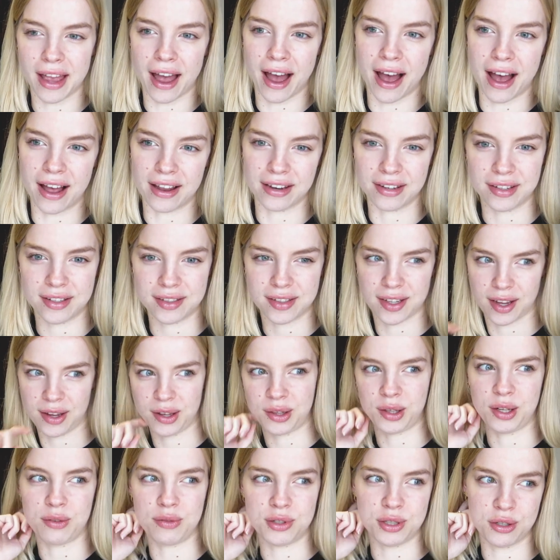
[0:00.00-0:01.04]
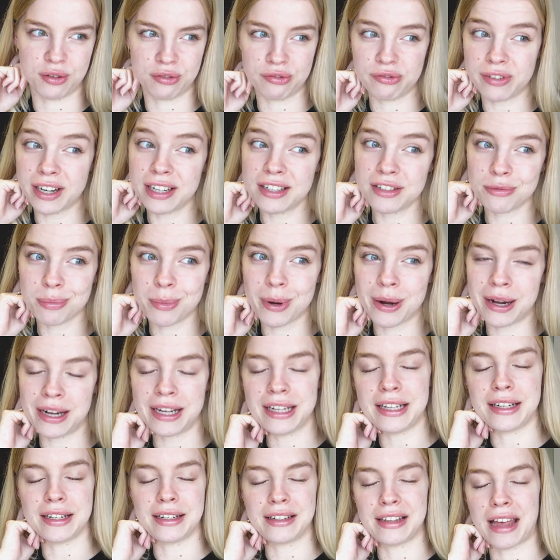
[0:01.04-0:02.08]
and cycle over to a friend of
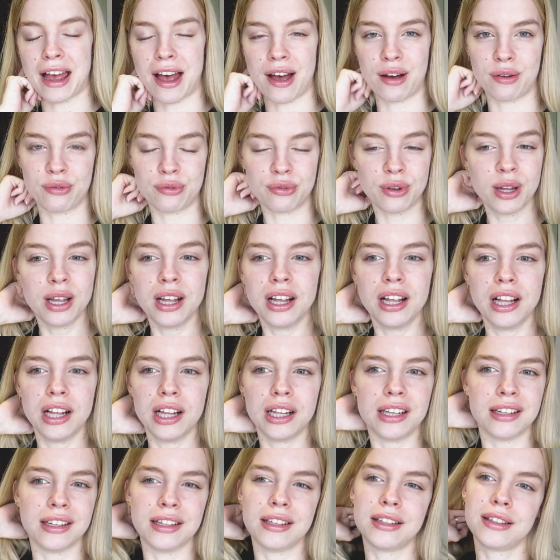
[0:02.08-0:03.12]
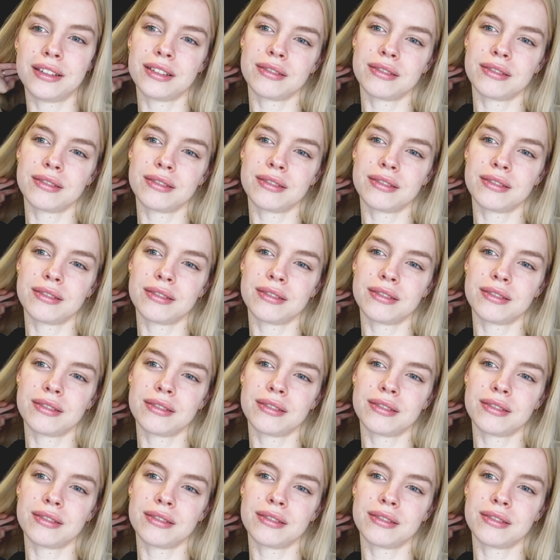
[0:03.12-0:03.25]
mine and have like,